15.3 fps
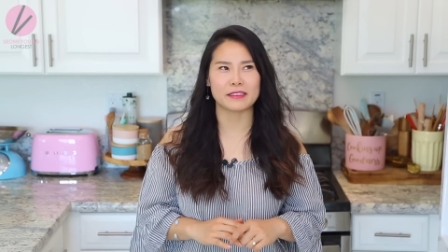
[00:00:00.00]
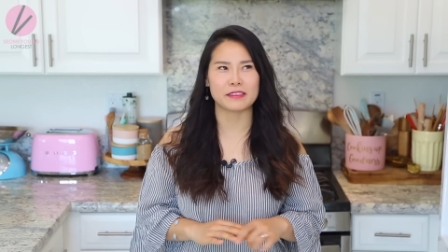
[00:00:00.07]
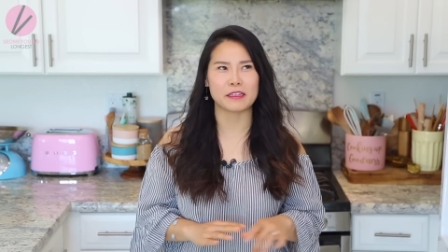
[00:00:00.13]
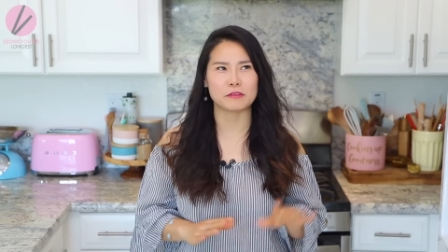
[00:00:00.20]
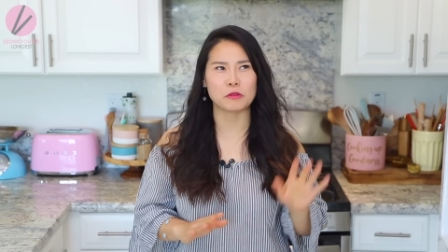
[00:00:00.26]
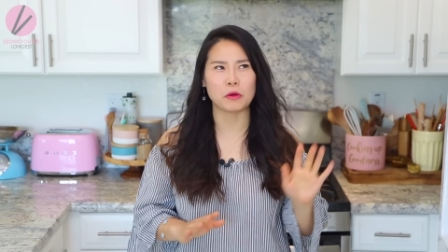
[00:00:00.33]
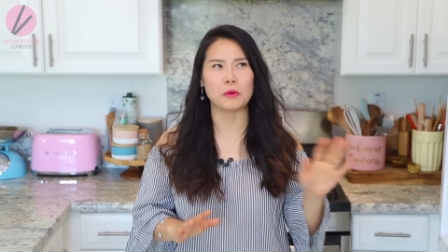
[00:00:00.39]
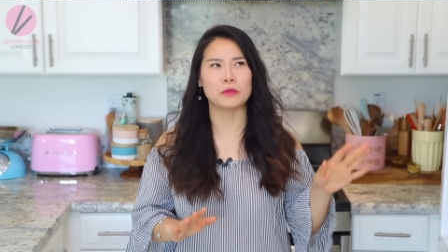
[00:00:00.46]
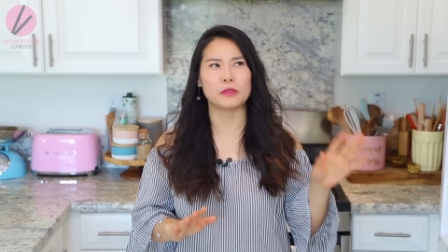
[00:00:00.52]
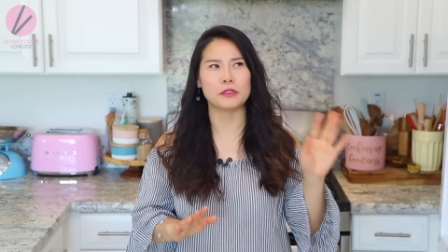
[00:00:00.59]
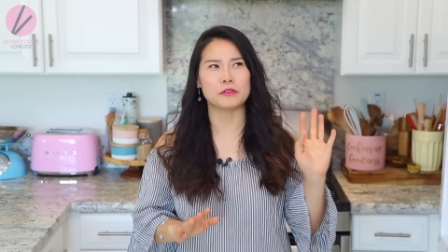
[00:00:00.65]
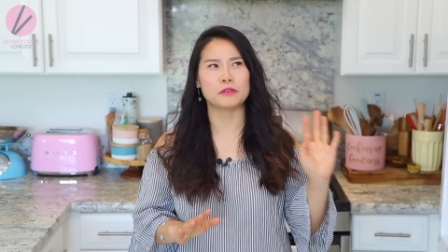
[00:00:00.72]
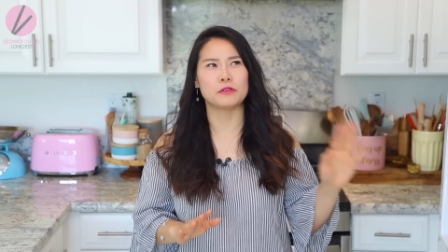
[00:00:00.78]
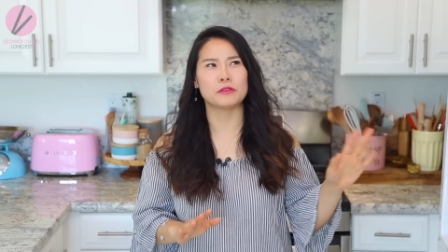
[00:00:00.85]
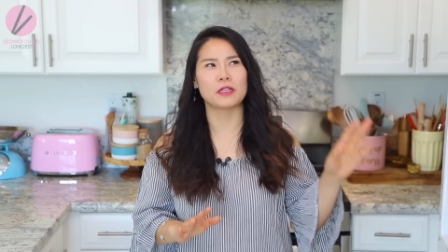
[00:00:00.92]
I said
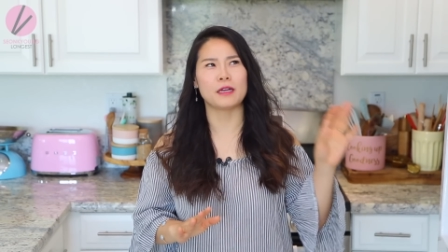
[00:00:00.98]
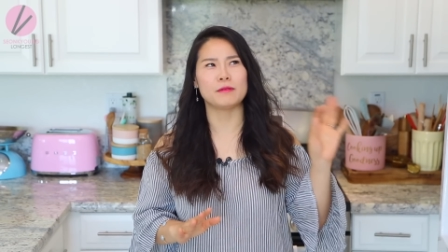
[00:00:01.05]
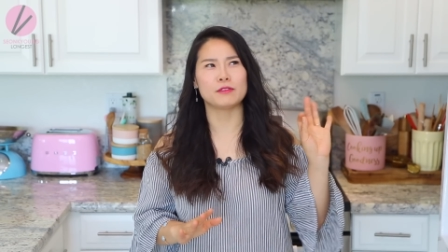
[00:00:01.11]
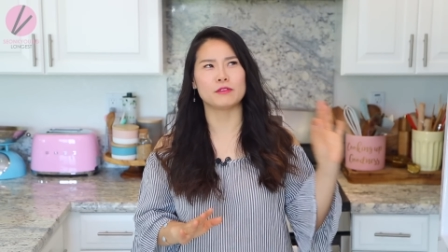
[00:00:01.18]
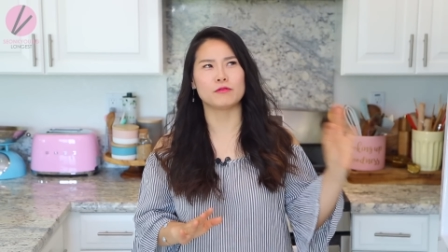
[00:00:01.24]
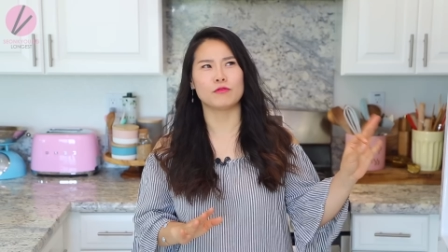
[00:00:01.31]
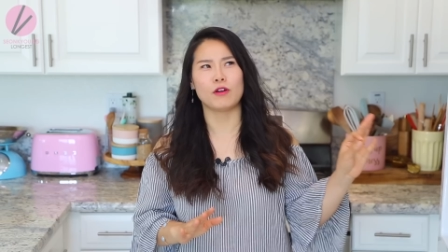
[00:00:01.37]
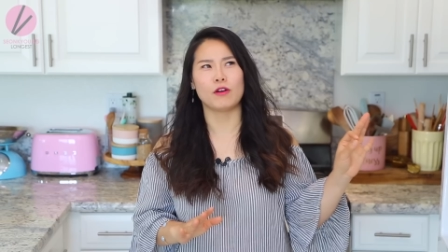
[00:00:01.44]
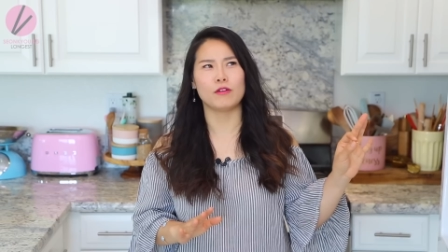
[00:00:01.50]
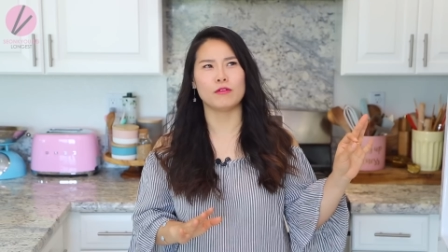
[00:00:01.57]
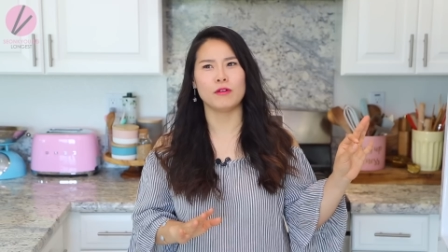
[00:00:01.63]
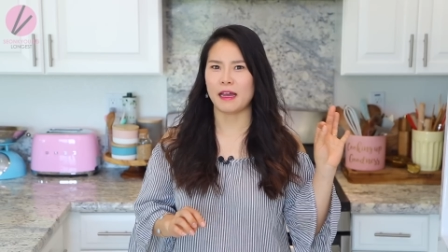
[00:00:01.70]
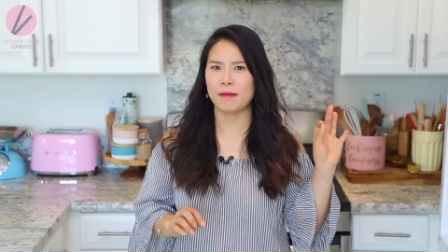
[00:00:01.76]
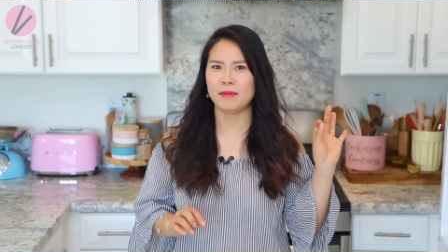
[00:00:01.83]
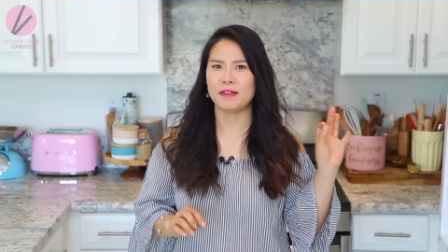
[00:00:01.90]
totally two times in a
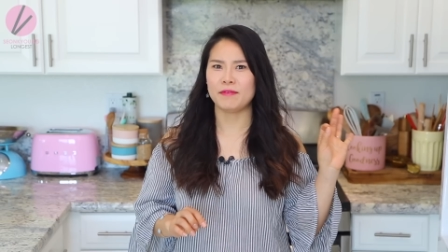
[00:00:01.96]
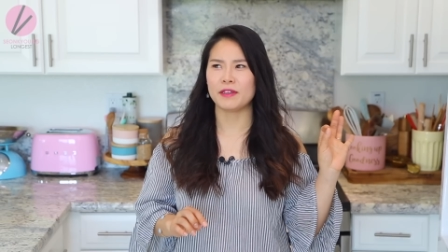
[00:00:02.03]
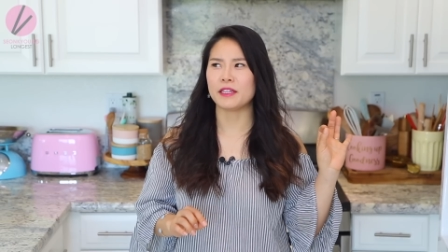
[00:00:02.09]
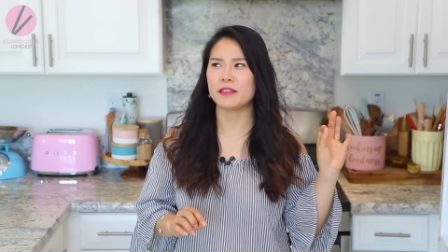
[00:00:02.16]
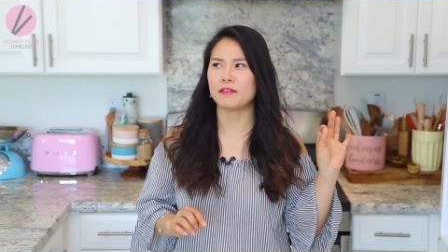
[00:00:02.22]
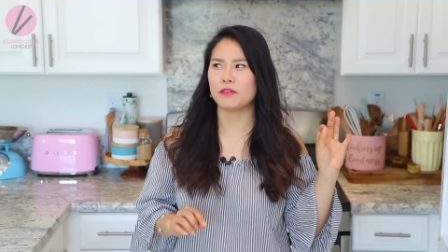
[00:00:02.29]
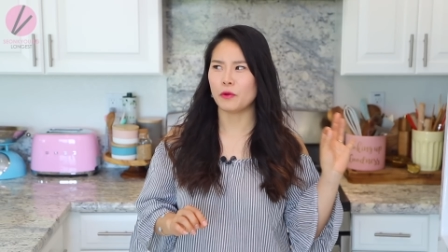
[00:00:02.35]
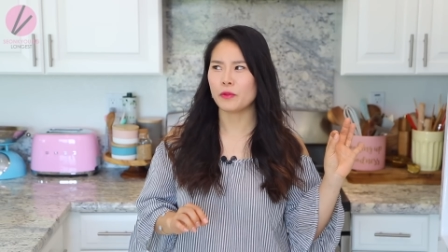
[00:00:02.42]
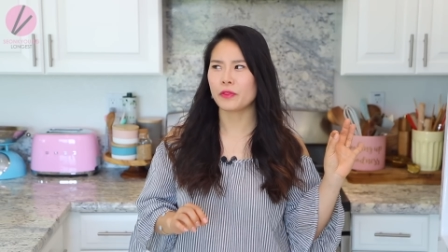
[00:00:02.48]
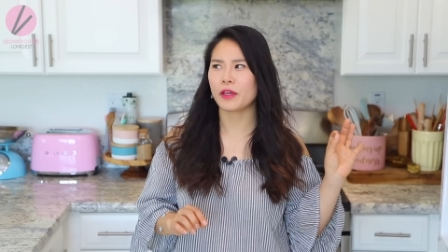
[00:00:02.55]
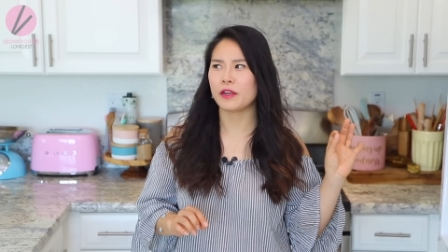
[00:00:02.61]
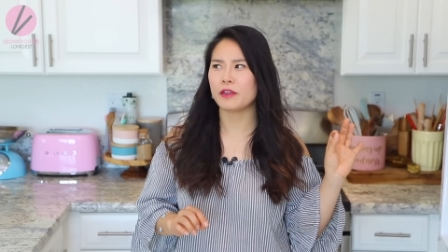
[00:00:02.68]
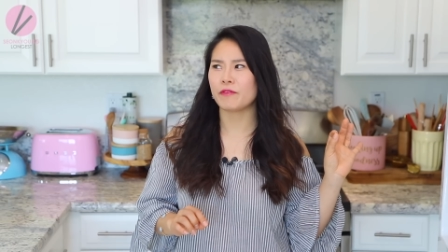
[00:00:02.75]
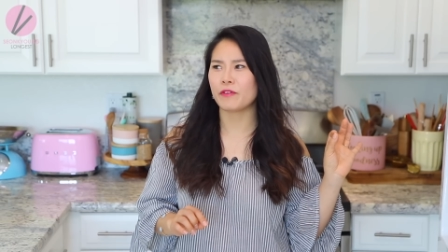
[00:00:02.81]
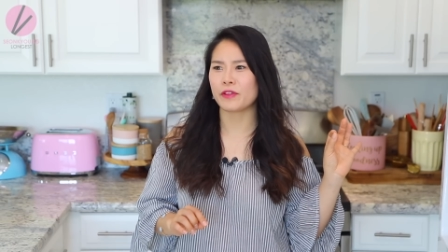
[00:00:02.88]
row. I'm living in North
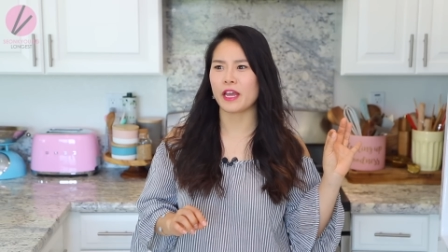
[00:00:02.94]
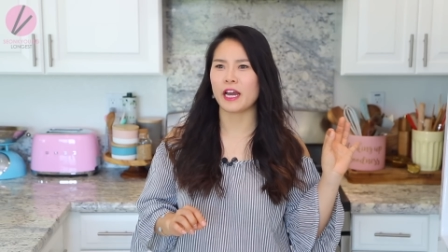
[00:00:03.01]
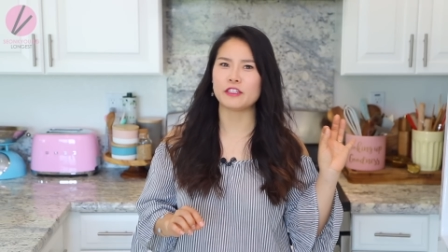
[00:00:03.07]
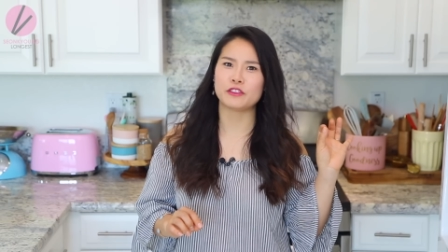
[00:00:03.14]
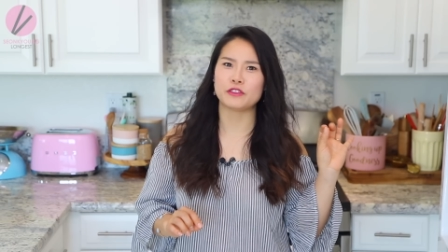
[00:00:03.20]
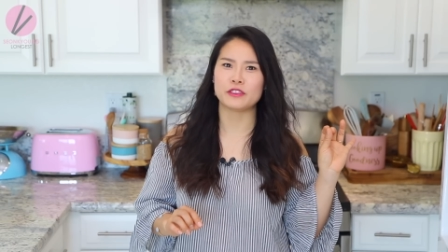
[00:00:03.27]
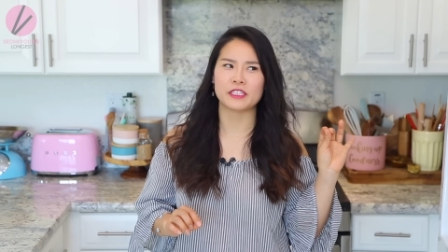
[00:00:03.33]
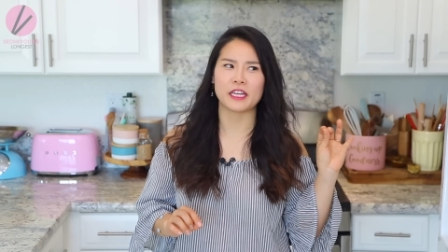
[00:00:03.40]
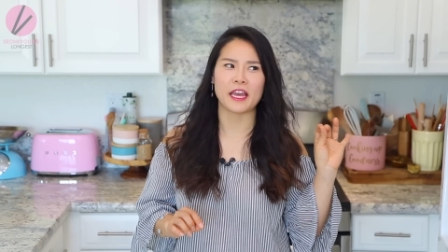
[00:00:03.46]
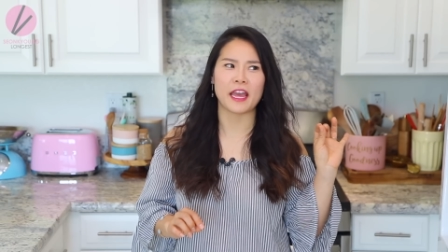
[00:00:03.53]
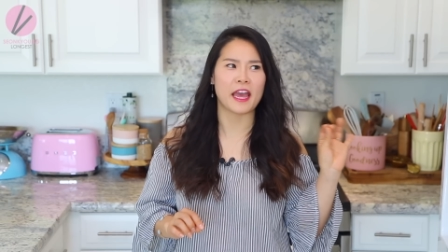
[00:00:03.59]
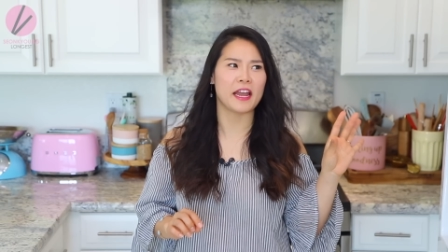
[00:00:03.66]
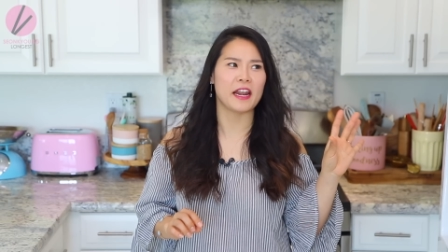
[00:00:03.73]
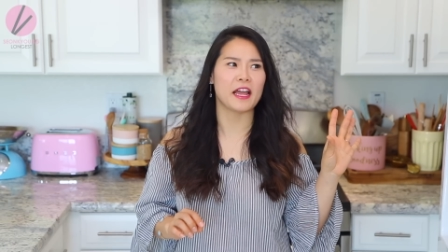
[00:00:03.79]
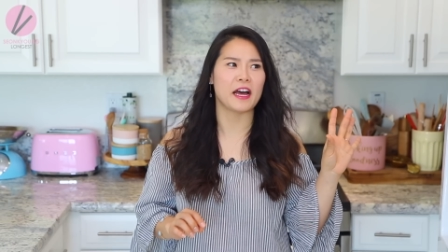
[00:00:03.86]
California. I should say
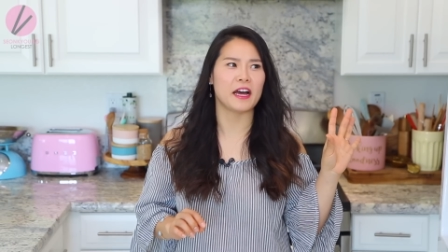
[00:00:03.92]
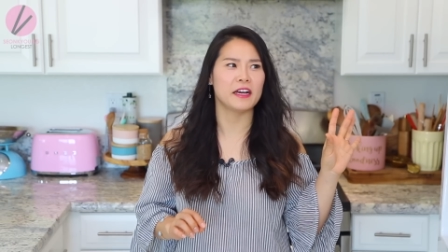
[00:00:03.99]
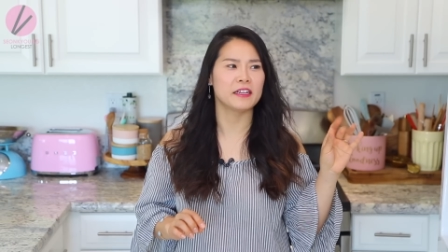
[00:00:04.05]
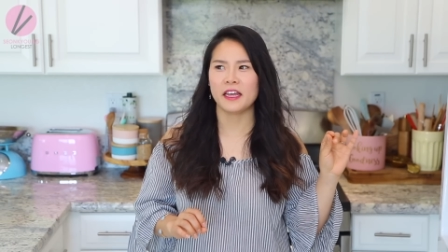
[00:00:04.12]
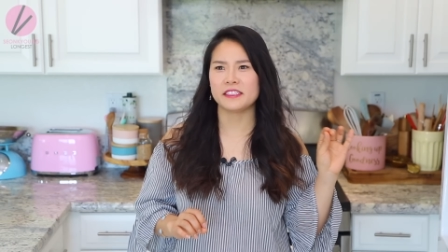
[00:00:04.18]
hella.